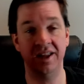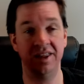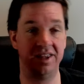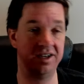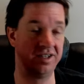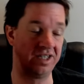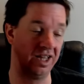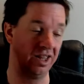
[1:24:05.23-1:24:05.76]

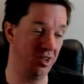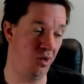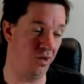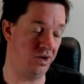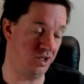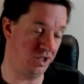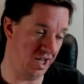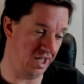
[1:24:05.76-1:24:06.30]
There's the
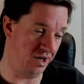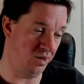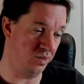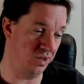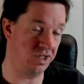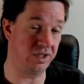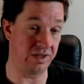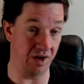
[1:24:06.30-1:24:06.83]
Lore channel,
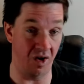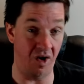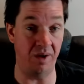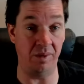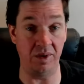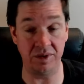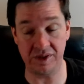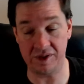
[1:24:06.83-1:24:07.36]
which is
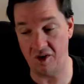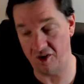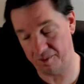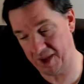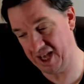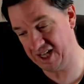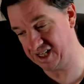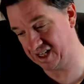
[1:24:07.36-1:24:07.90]
almost all
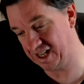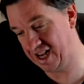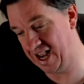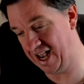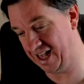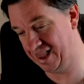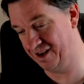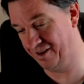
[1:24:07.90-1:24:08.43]
Magic the
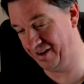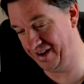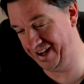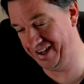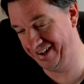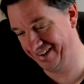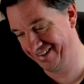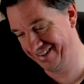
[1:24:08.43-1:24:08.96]
Gathering.